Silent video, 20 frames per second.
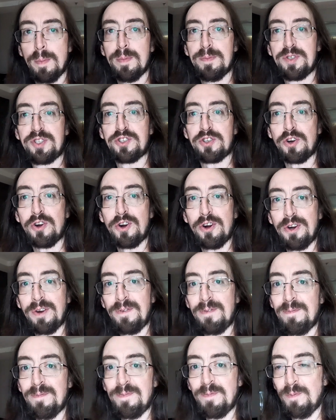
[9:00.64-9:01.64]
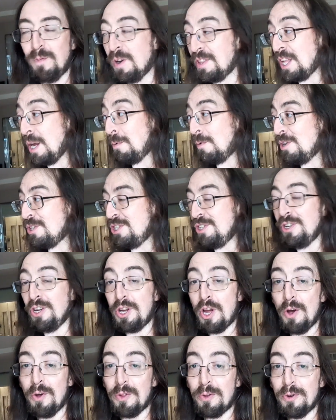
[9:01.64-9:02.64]
and absurd what they want you
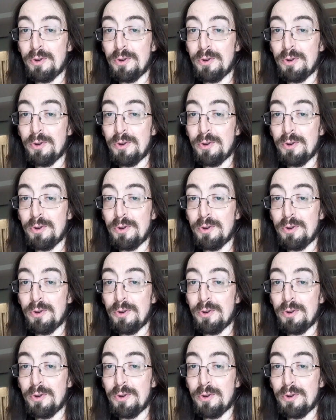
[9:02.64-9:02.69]
to go